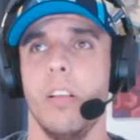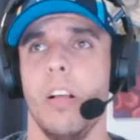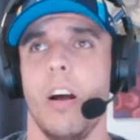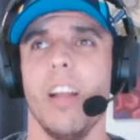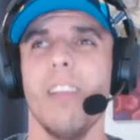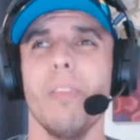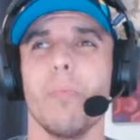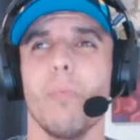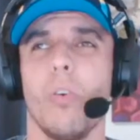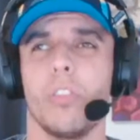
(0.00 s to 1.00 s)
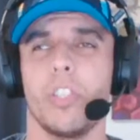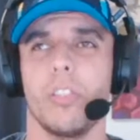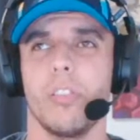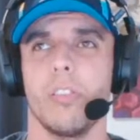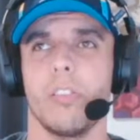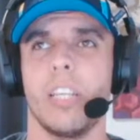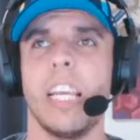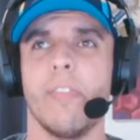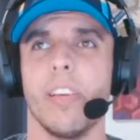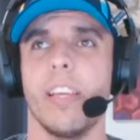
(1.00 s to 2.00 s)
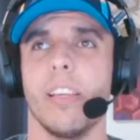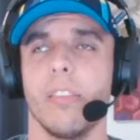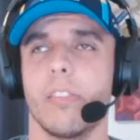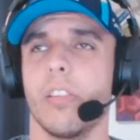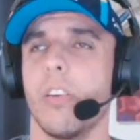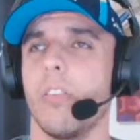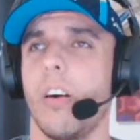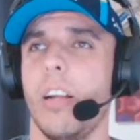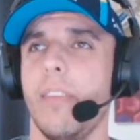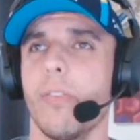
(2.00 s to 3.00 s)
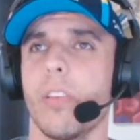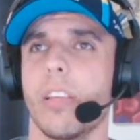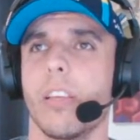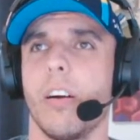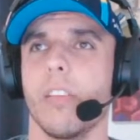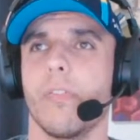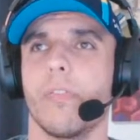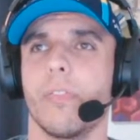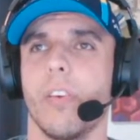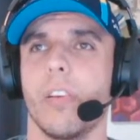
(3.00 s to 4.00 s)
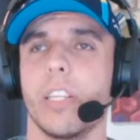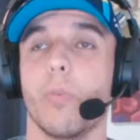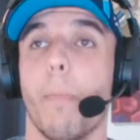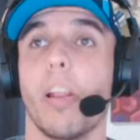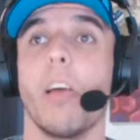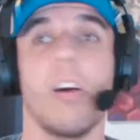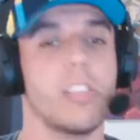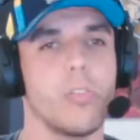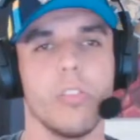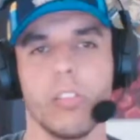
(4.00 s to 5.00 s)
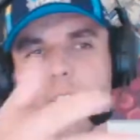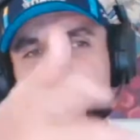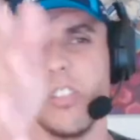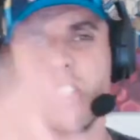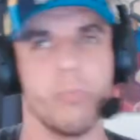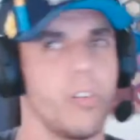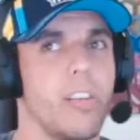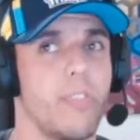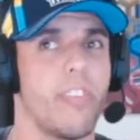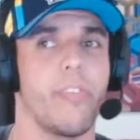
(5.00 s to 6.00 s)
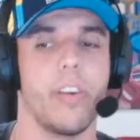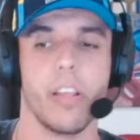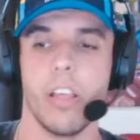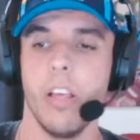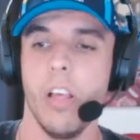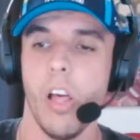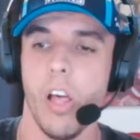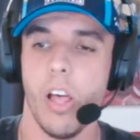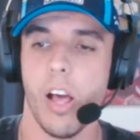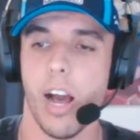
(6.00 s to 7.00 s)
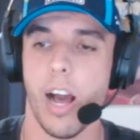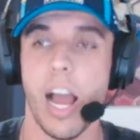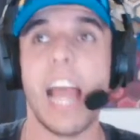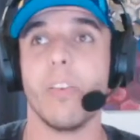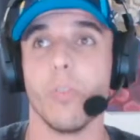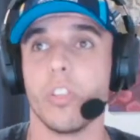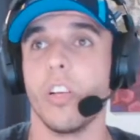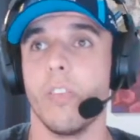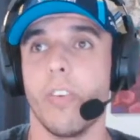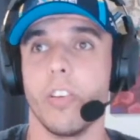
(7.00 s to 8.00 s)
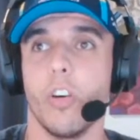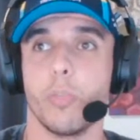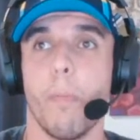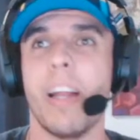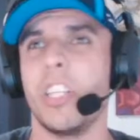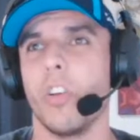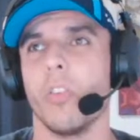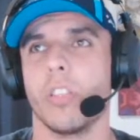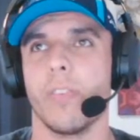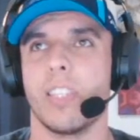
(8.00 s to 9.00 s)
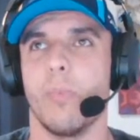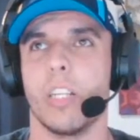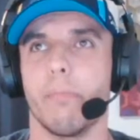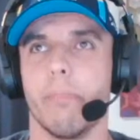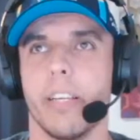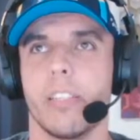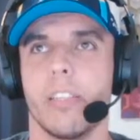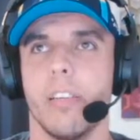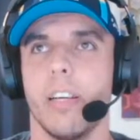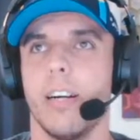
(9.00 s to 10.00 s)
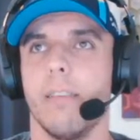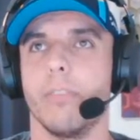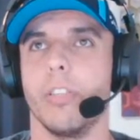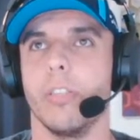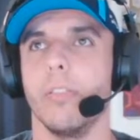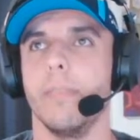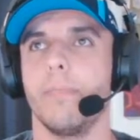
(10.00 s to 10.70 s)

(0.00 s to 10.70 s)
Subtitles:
I didn't really watch TV, so I never really kind of got into it. But I saw the YouTube one. That's very funny, and also very knowledgeable. Matty John's obviously one of the best to do it.